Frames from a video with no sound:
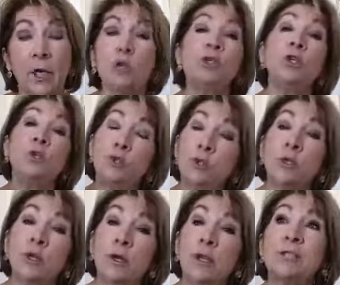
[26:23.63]
So you do a
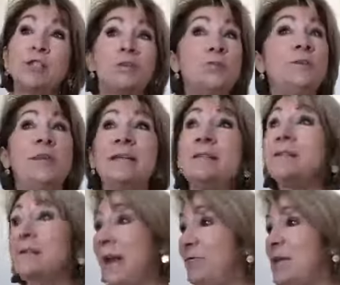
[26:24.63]
cookie exchange. Well, that
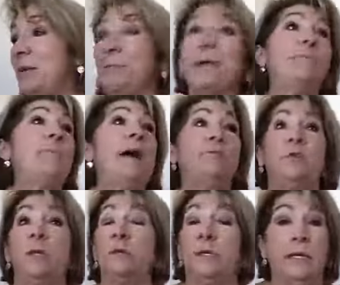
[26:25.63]
doesn't have to be by
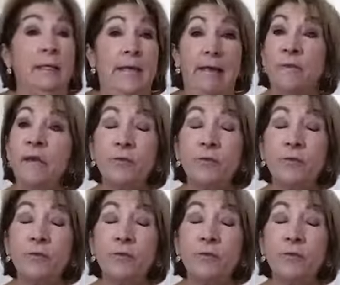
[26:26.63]
the, the 11th